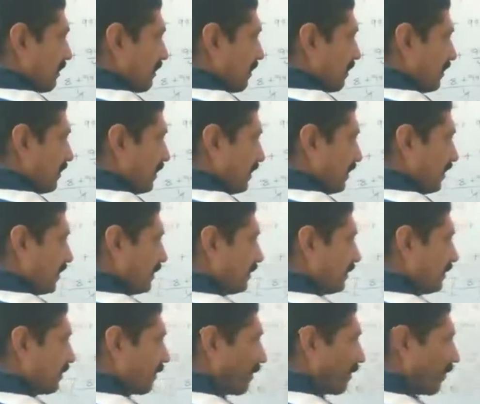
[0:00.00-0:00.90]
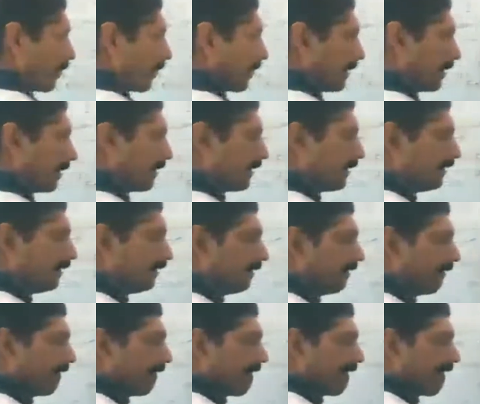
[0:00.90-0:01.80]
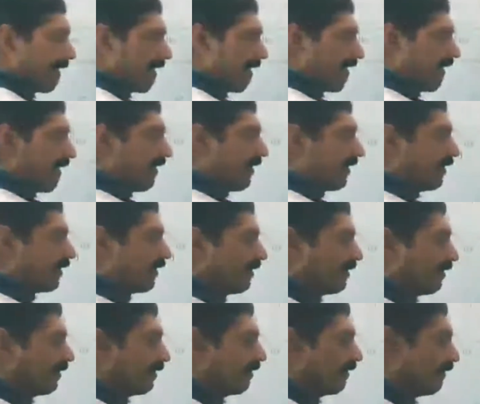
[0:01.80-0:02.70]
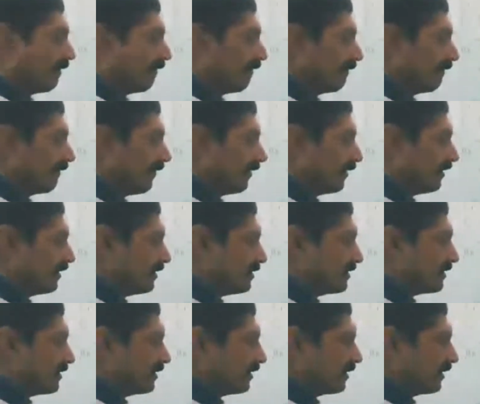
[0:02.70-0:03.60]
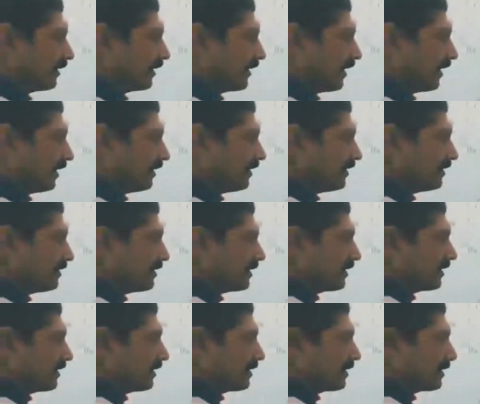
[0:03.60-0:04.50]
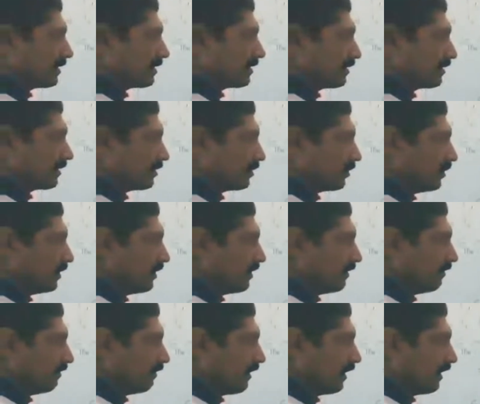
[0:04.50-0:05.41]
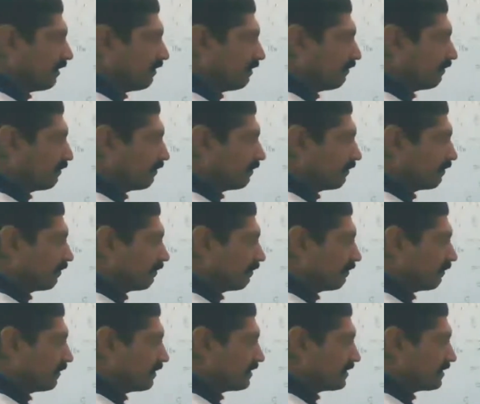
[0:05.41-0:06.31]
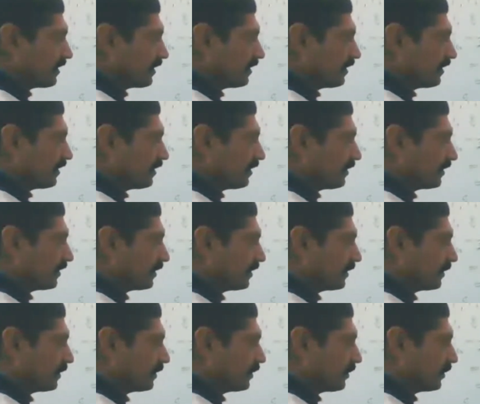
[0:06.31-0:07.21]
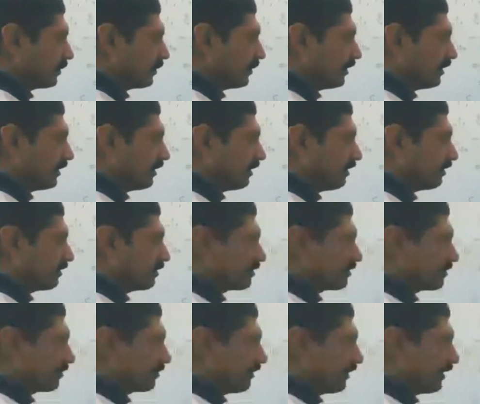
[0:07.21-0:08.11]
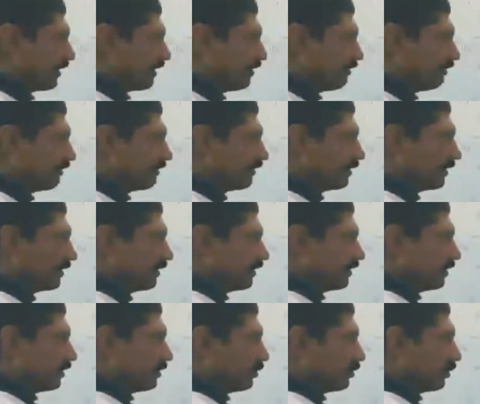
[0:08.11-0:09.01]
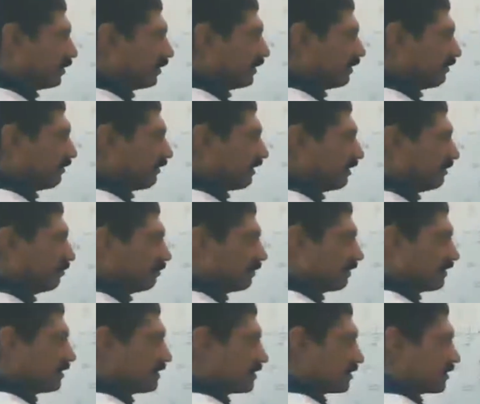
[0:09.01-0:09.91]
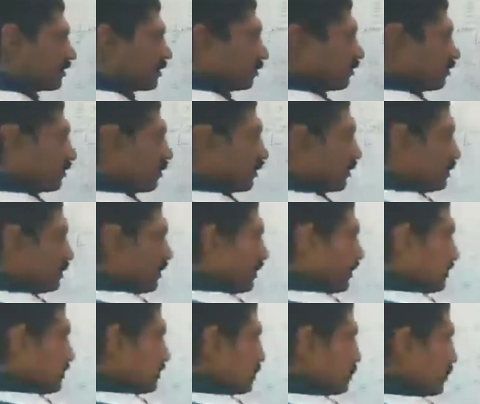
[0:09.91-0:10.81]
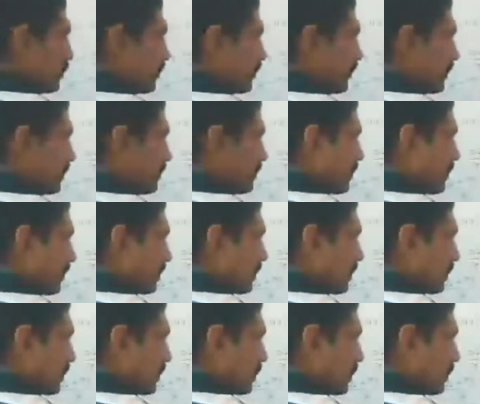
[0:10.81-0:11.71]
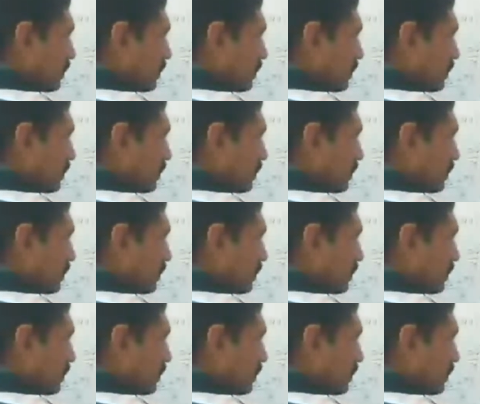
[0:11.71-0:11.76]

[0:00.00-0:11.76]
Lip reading: here, right? And 1 is the carry. 25 ones are 25. 25 plus 1, that is 26,